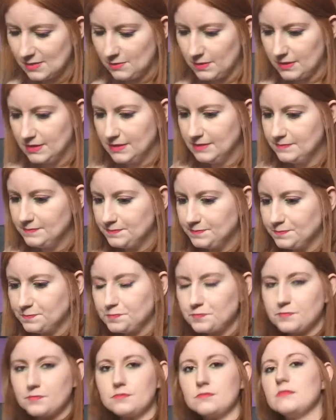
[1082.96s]
it were,
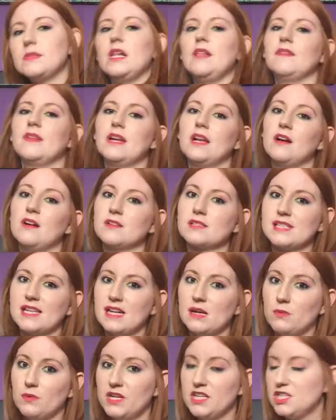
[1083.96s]
the last thing
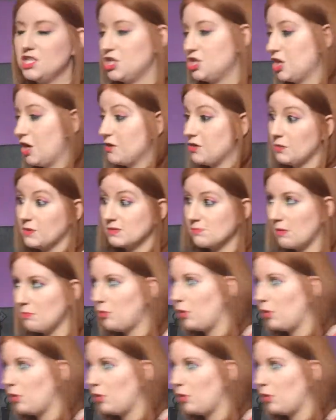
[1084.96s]
I wanted to show you is my